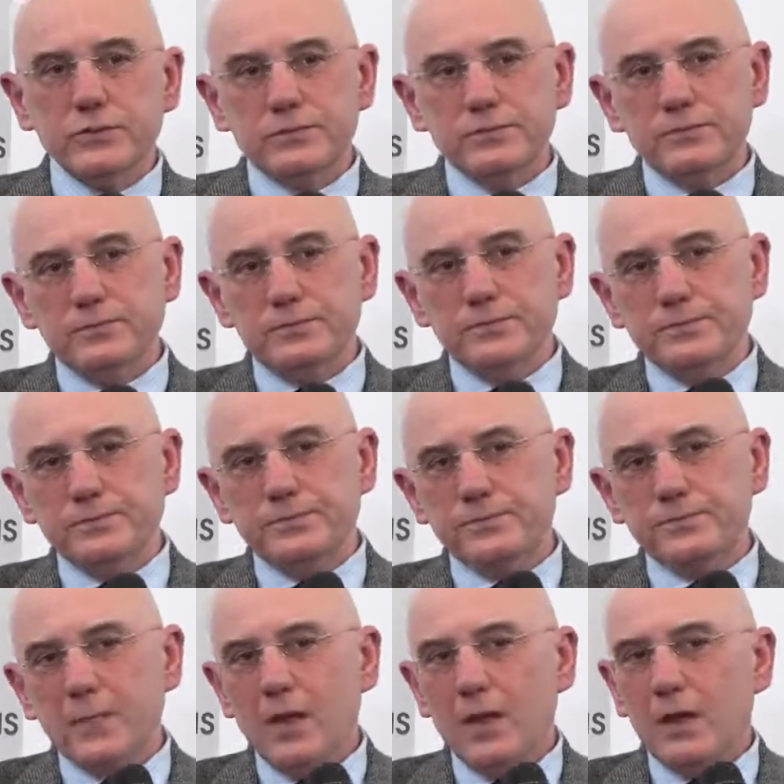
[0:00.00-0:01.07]
It's
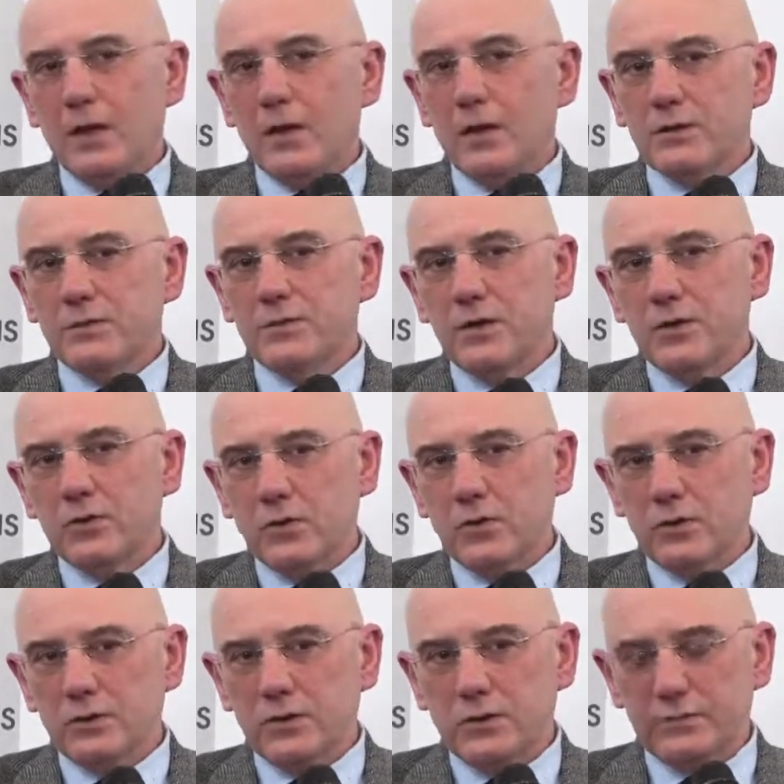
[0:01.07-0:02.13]
working, everything's
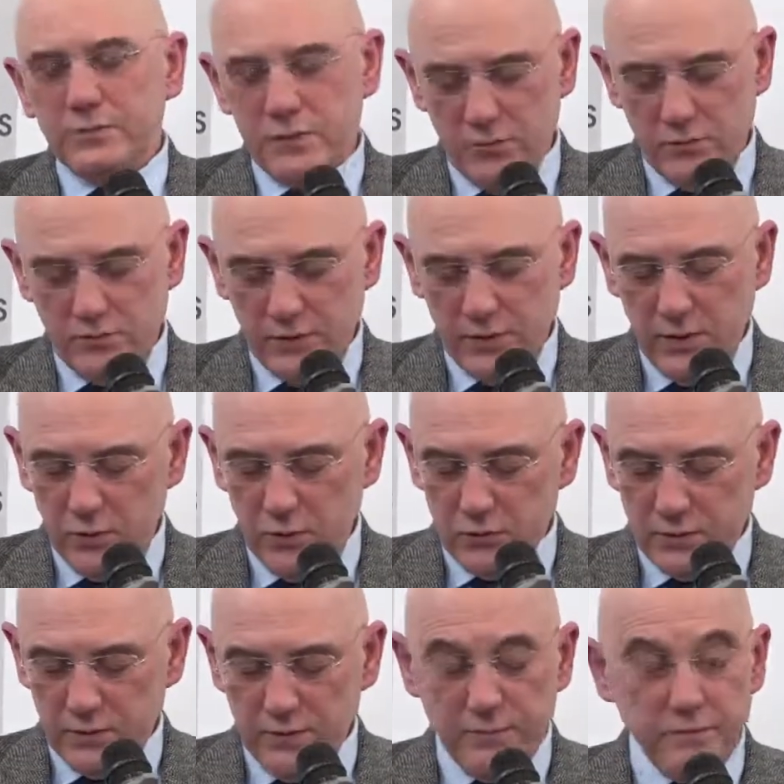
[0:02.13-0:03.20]
fine.
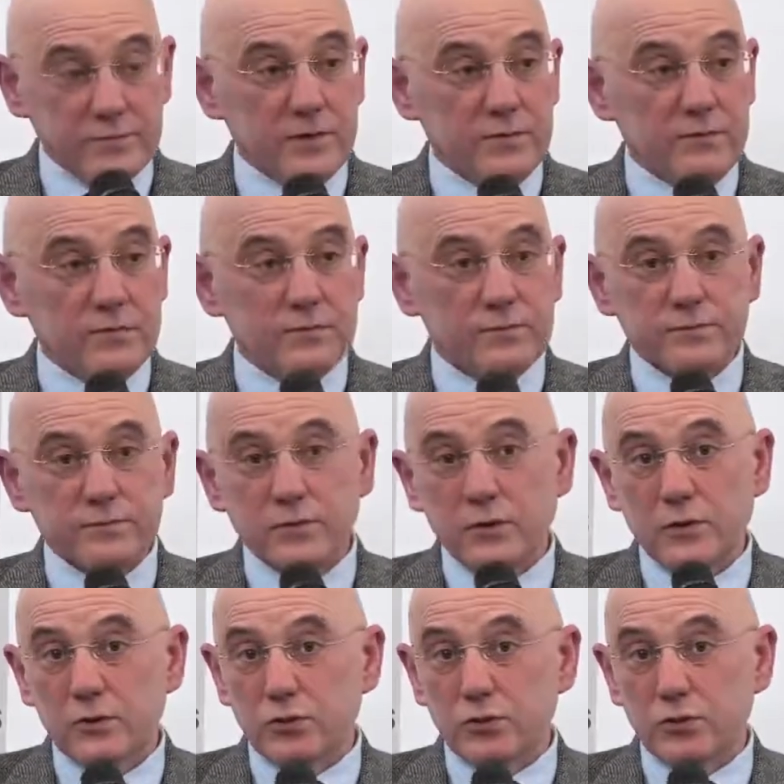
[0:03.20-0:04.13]
So